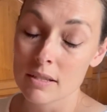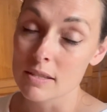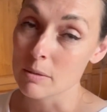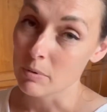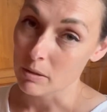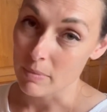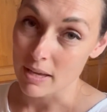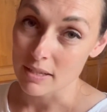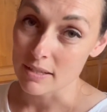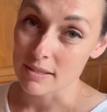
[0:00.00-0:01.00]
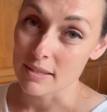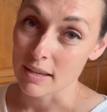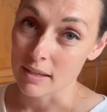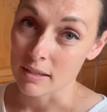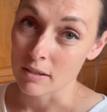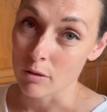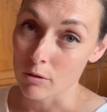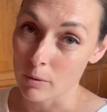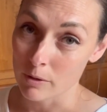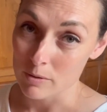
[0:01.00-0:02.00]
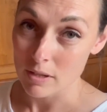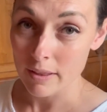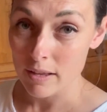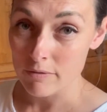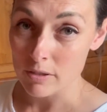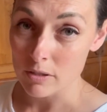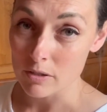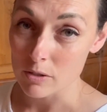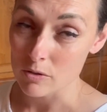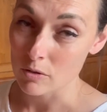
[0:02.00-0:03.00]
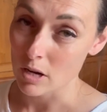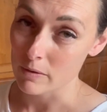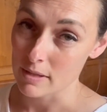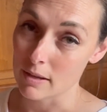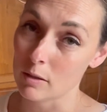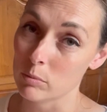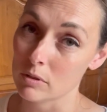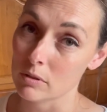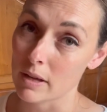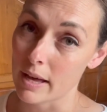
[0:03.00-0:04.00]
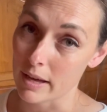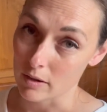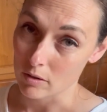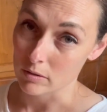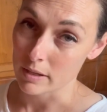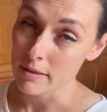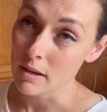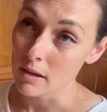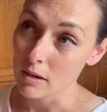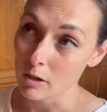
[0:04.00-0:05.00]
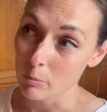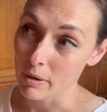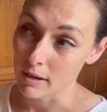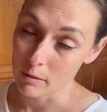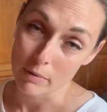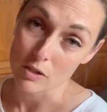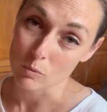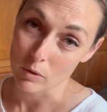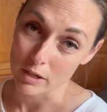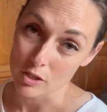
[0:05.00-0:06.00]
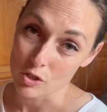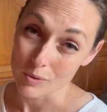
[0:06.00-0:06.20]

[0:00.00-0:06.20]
Ziploc baggies and throwing those in the landfill, because those are not recyclable at all, and they are a pain in the butt to wash.